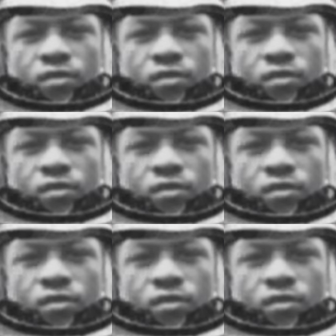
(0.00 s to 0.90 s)

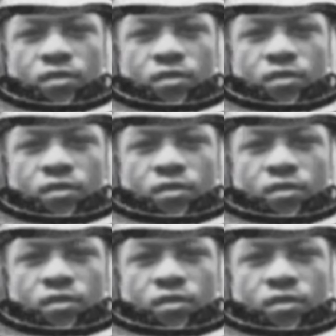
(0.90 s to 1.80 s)
(no one is talking)